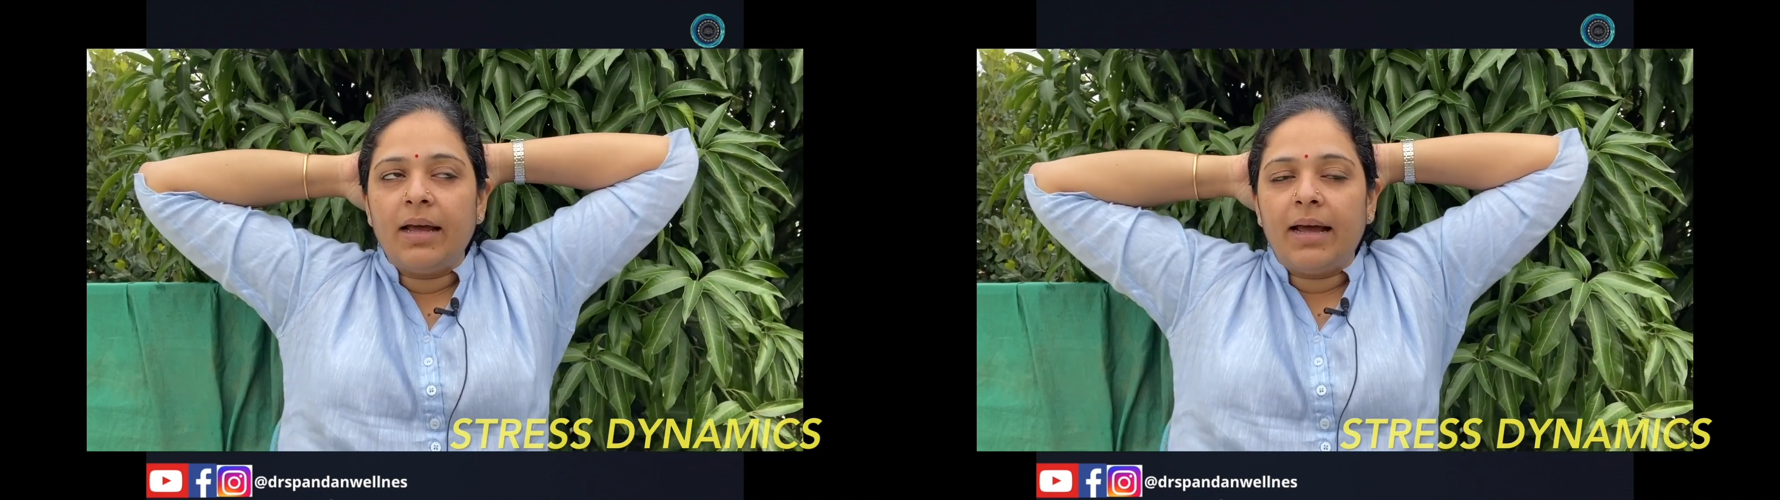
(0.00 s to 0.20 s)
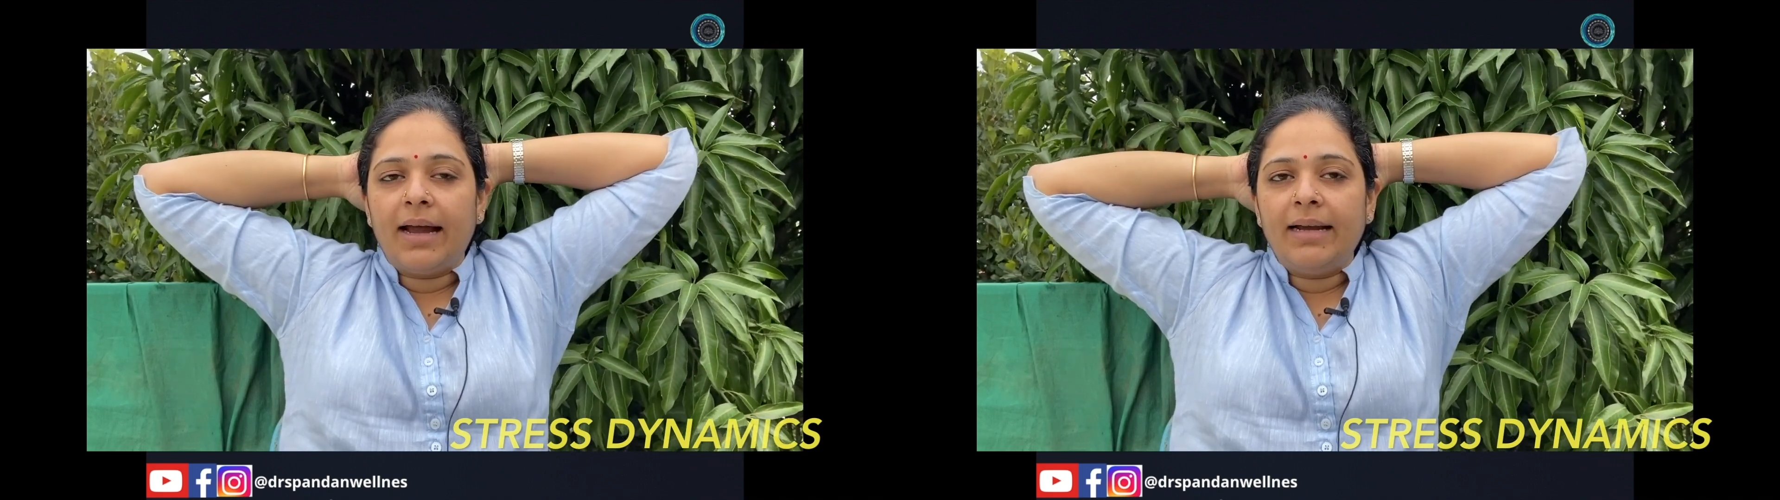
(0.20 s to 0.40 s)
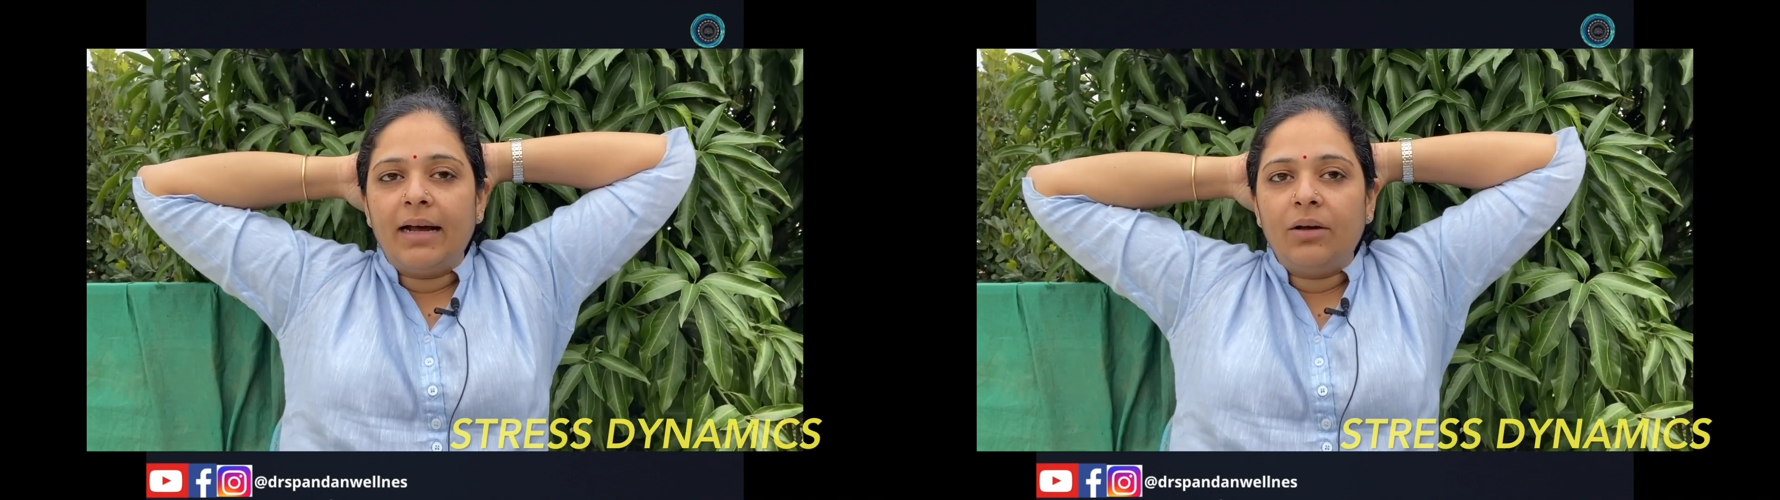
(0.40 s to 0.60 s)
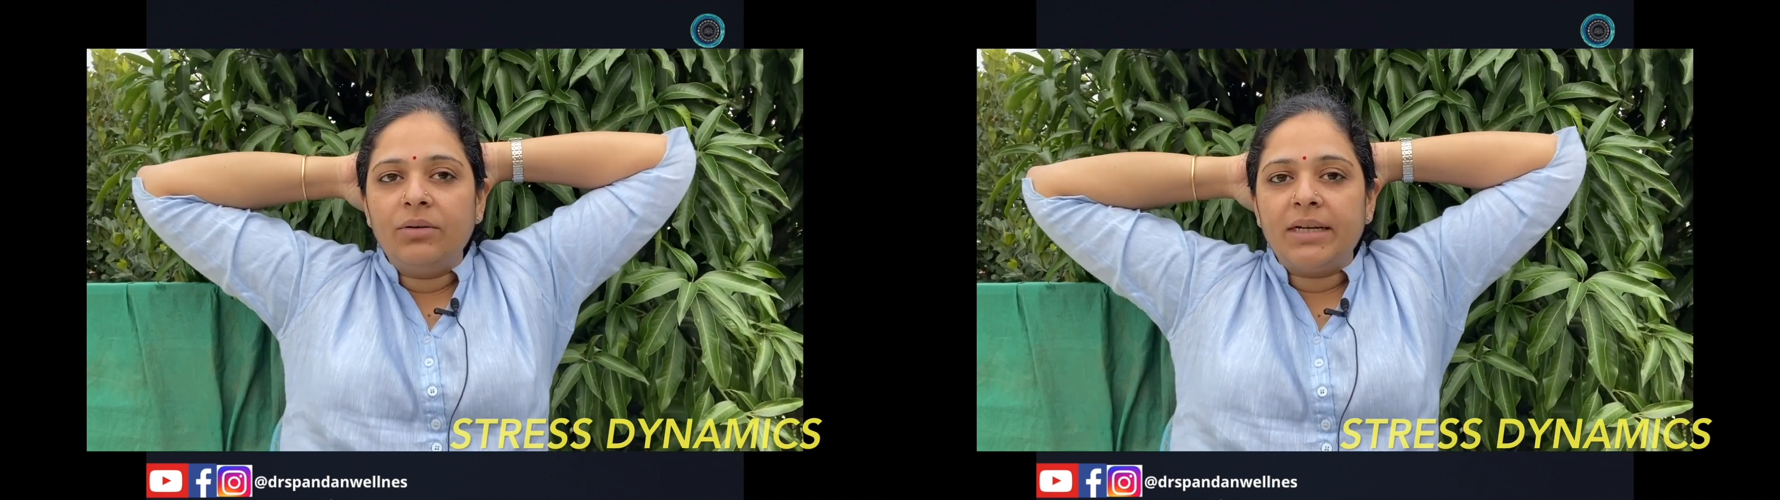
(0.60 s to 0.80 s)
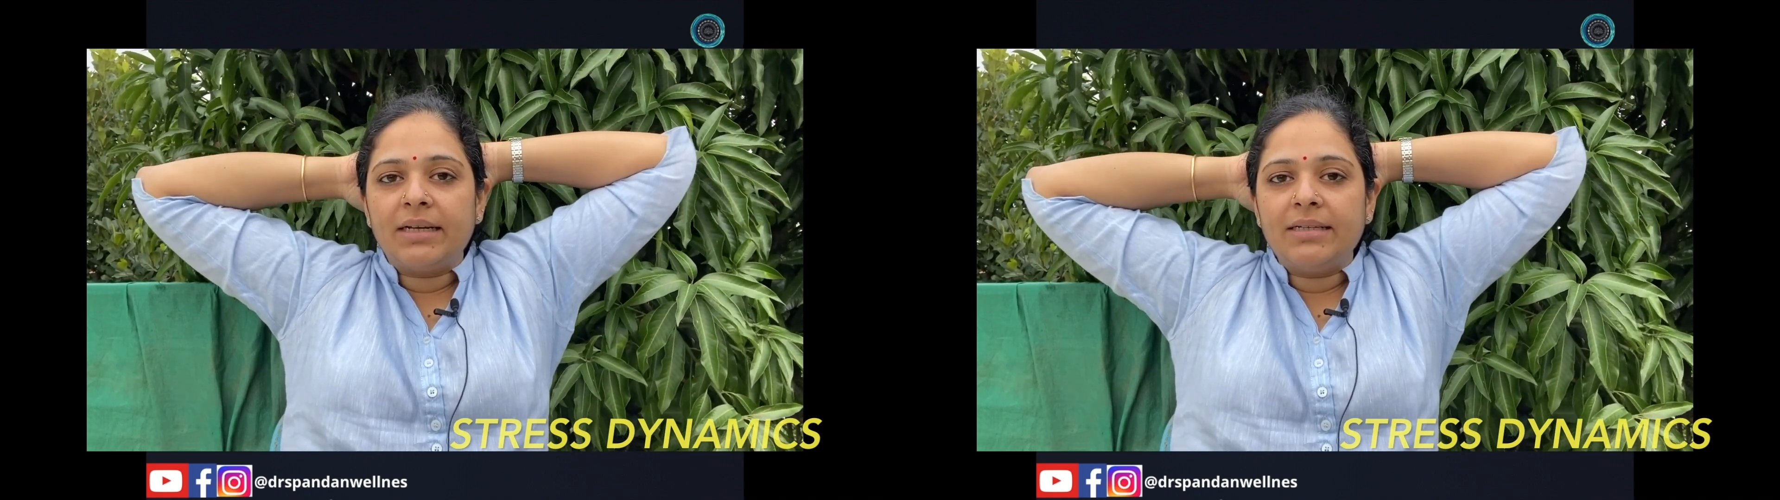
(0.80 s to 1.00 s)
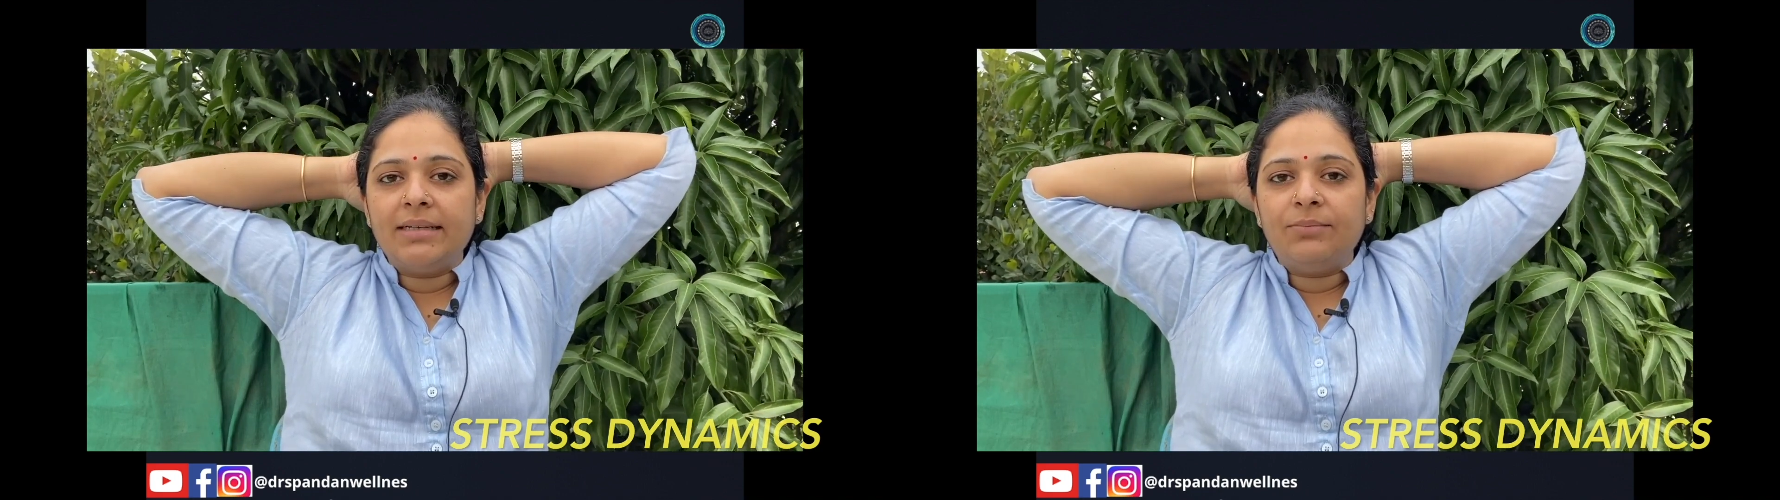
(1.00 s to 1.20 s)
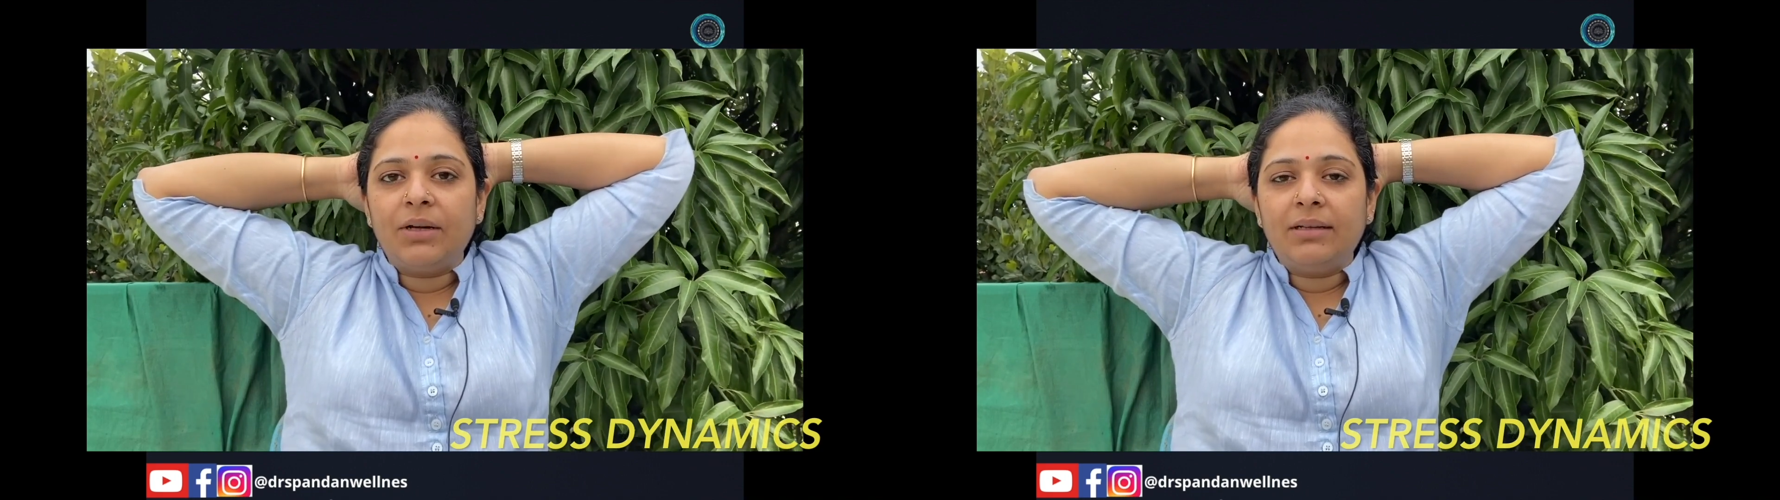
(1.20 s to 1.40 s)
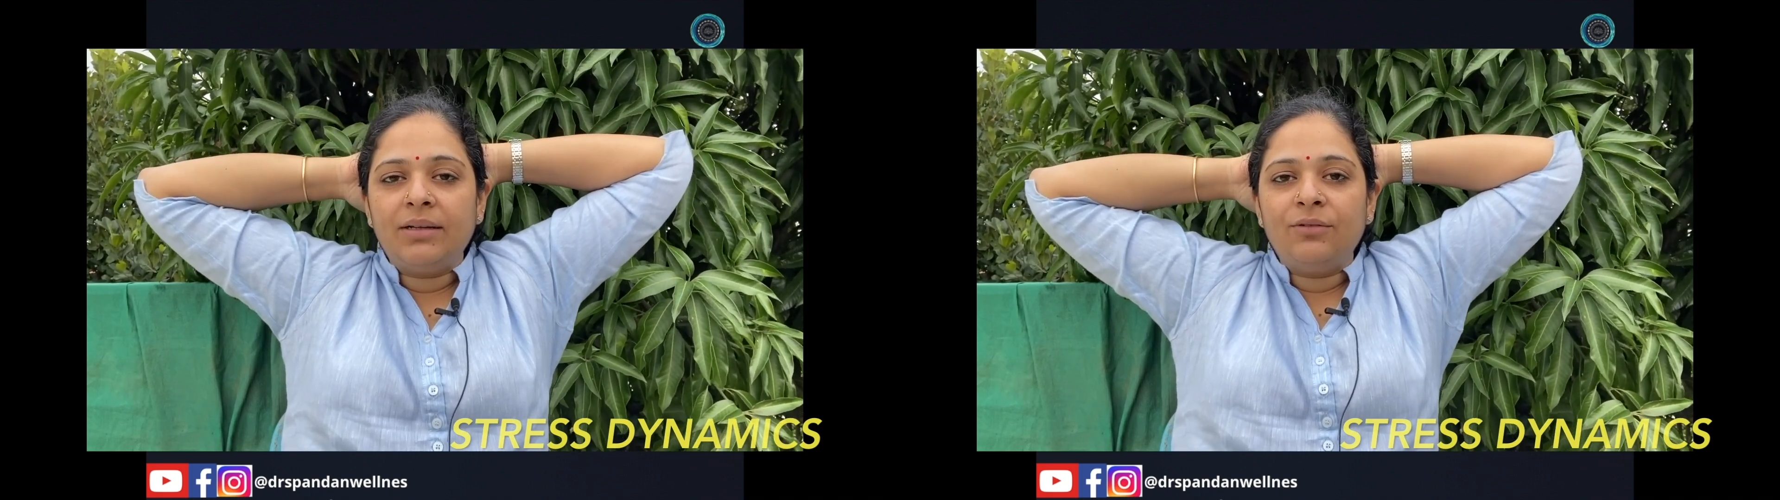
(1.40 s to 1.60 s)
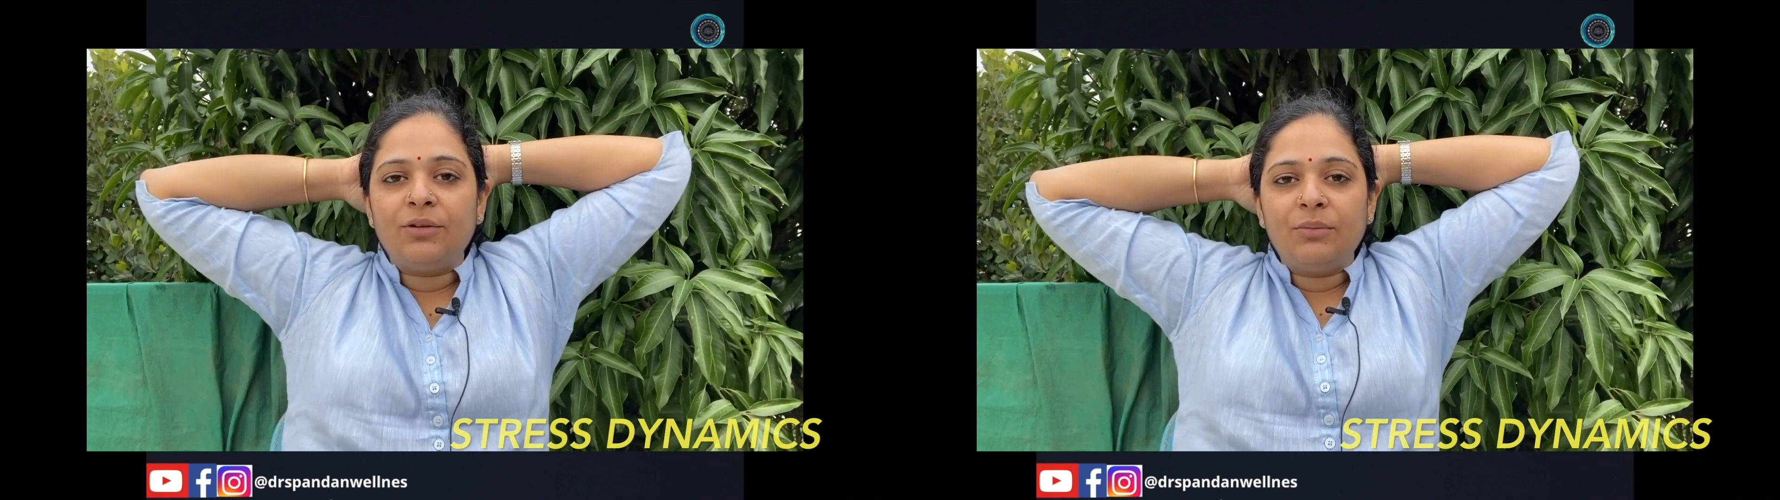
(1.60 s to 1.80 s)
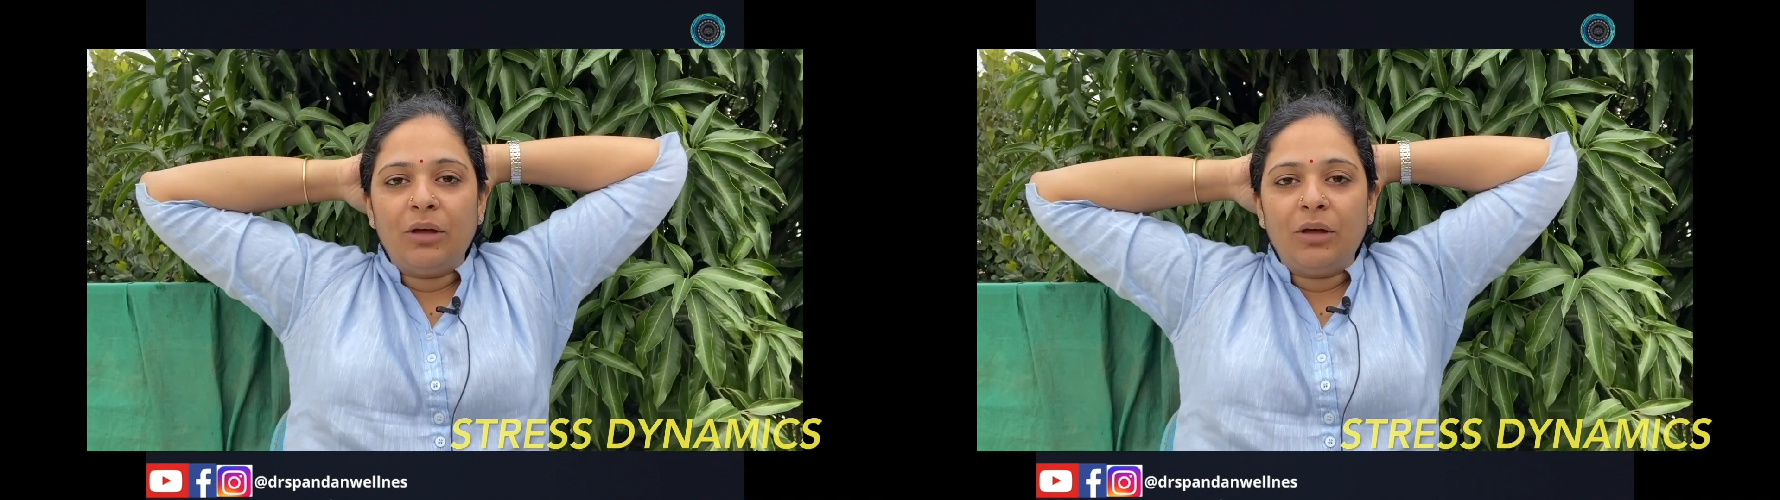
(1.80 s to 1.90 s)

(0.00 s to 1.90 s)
And now take a deep breath in from your